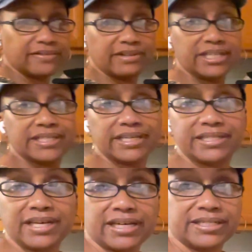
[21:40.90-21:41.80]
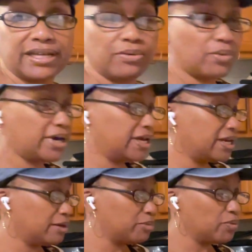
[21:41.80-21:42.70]
of these the exact same way and
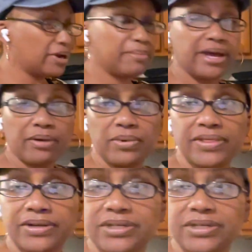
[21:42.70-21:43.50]
I'll be right back when they're